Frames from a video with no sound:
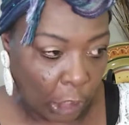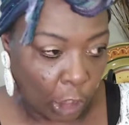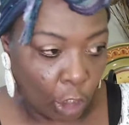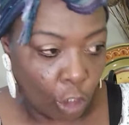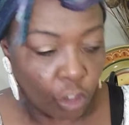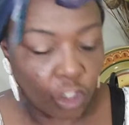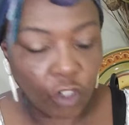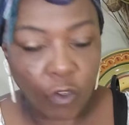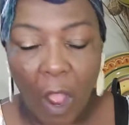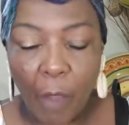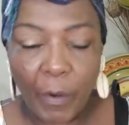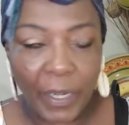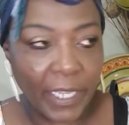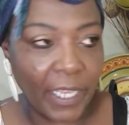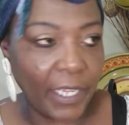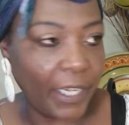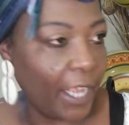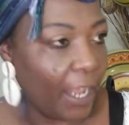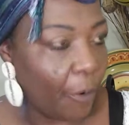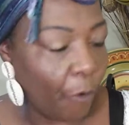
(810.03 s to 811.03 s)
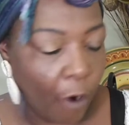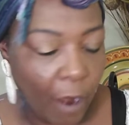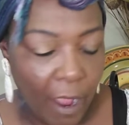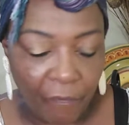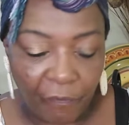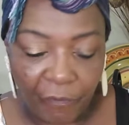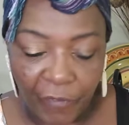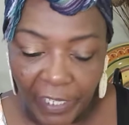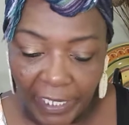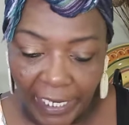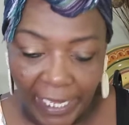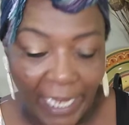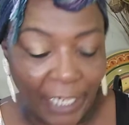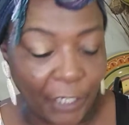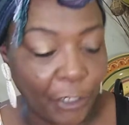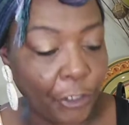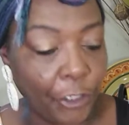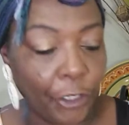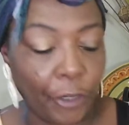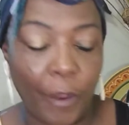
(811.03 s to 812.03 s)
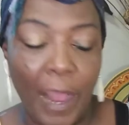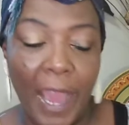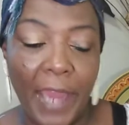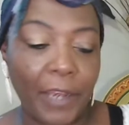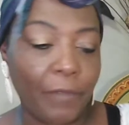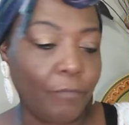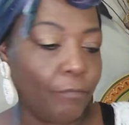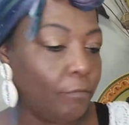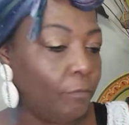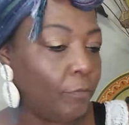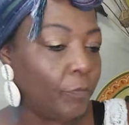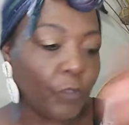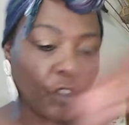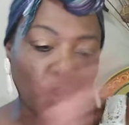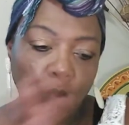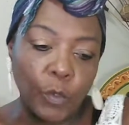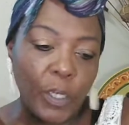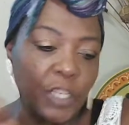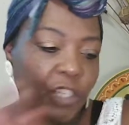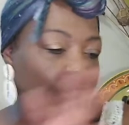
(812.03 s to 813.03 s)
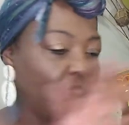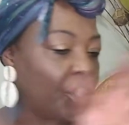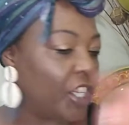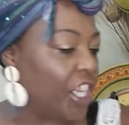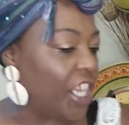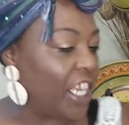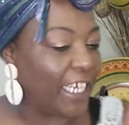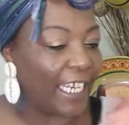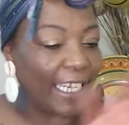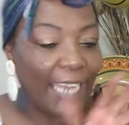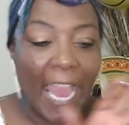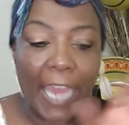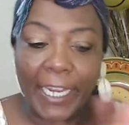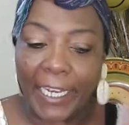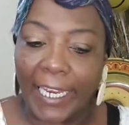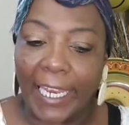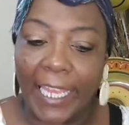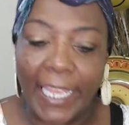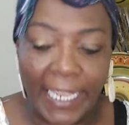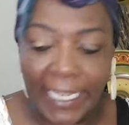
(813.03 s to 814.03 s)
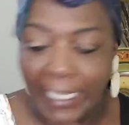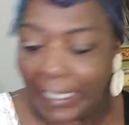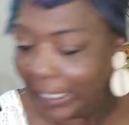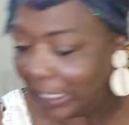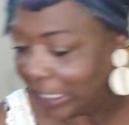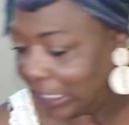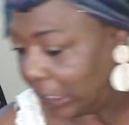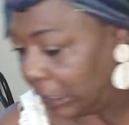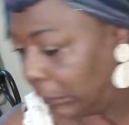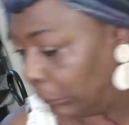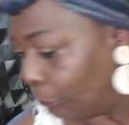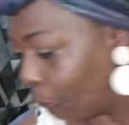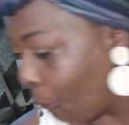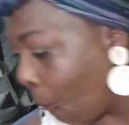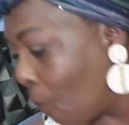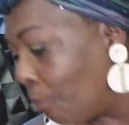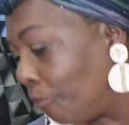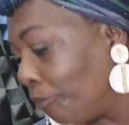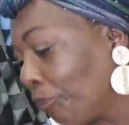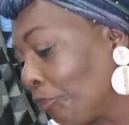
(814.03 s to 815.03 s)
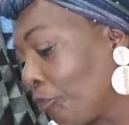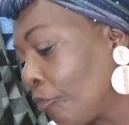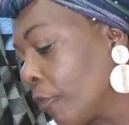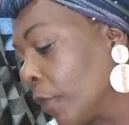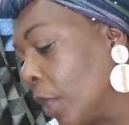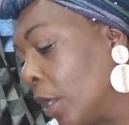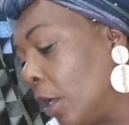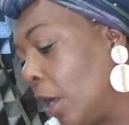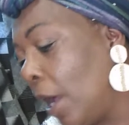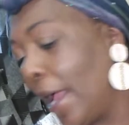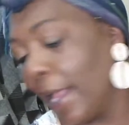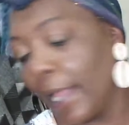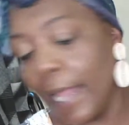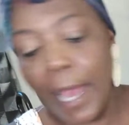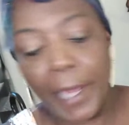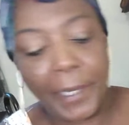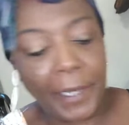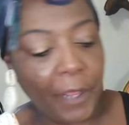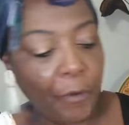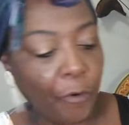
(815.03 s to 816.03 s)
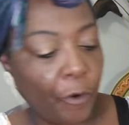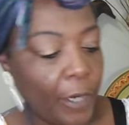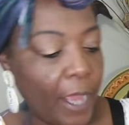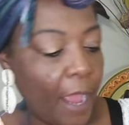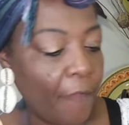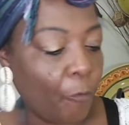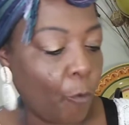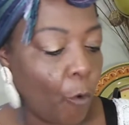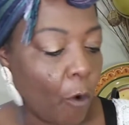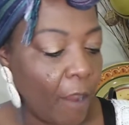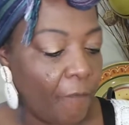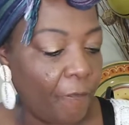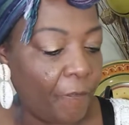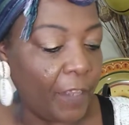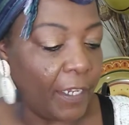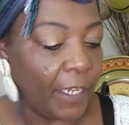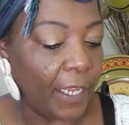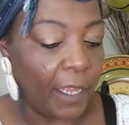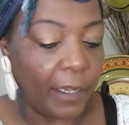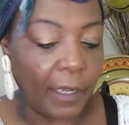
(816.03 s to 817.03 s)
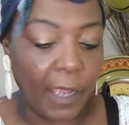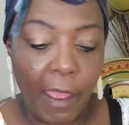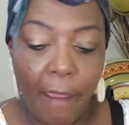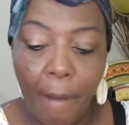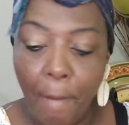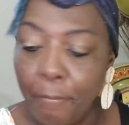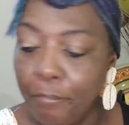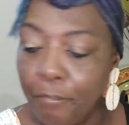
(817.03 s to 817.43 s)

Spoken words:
So I would get in where I fit in, you know. I didn't switch in and out of lanes. I got in where I fit in at.